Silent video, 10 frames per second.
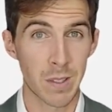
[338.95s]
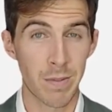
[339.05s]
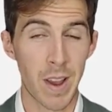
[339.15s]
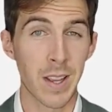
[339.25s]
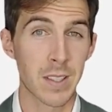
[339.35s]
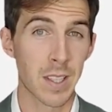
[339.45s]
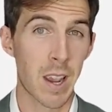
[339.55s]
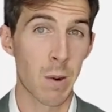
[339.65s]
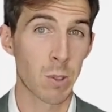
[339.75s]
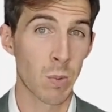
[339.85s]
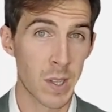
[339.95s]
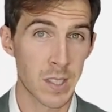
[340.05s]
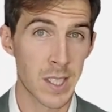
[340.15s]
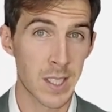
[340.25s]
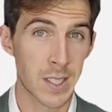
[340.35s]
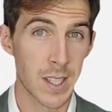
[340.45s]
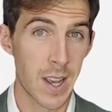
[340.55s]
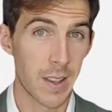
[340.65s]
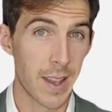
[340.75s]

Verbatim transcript: defines the characteristics